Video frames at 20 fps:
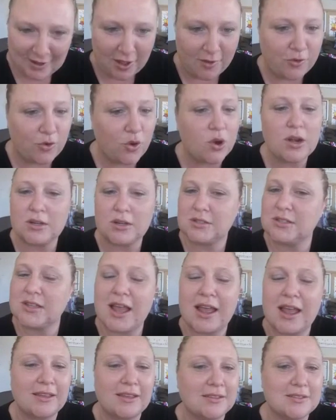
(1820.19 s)
Of course,
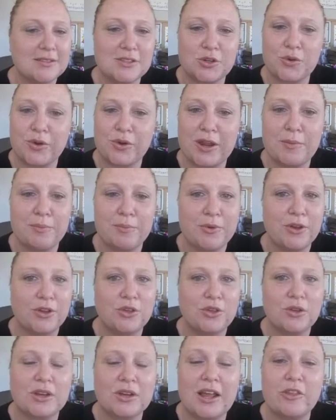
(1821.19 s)
it's a great
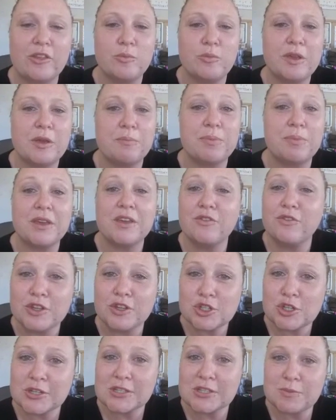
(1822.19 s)
book. You can either be a big
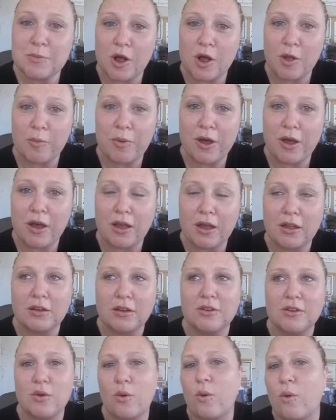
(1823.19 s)
fish in a small
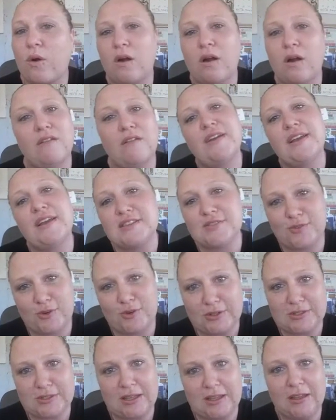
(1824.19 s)
pond or vice
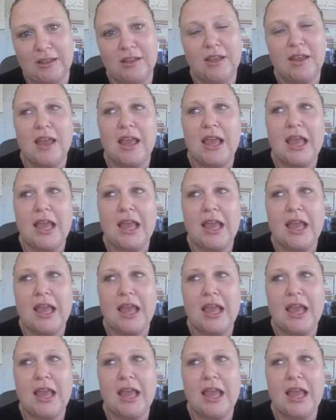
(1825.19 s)
versa.